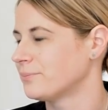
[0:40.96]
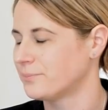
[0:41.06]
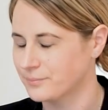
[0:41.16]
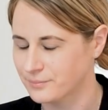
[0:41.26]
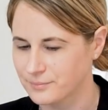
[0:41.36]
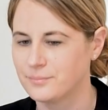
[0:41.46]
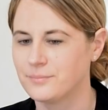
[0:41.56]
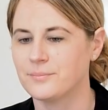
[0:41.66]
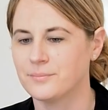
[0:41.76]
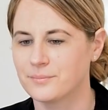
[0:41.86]

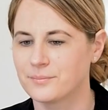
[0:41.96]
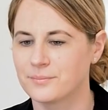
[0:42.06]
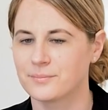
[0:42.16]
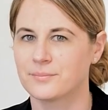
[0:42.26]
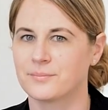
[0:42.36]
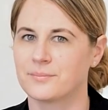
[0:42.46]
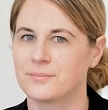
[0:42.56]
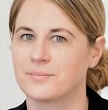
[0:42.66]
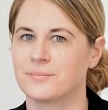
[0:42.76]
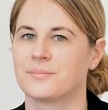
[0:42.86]

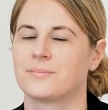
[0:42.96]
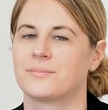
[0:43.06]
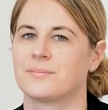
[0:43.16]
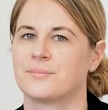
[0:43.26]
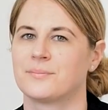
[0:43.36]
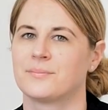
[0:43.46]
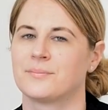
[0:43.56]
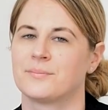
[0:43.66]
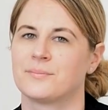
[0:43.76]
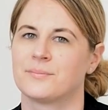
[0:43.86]

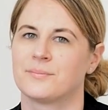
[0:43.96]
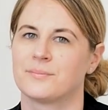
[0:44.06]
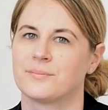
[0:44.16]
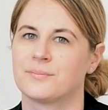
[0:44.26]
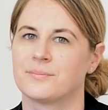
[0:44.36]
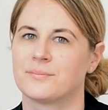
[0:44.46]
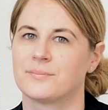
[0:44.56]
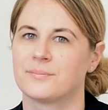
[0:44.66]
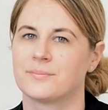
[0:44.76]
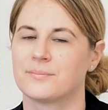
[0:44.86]
The person shown says nothing.